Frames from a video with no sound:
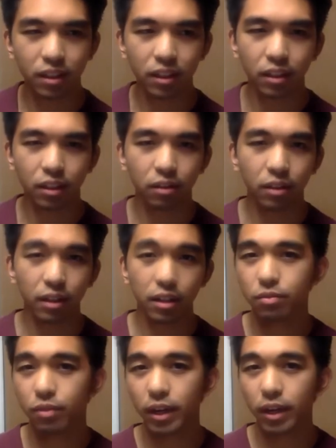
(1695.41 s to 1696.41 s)
you know, and
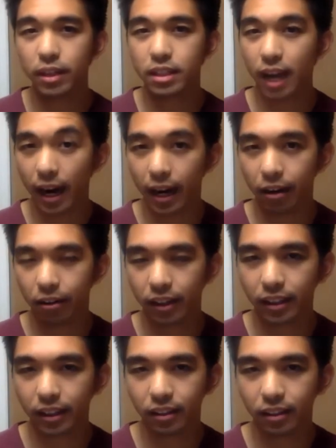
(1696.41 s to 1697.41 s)
it's very
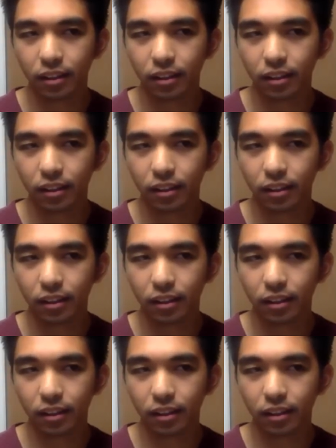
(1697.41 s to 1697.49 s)
tiring,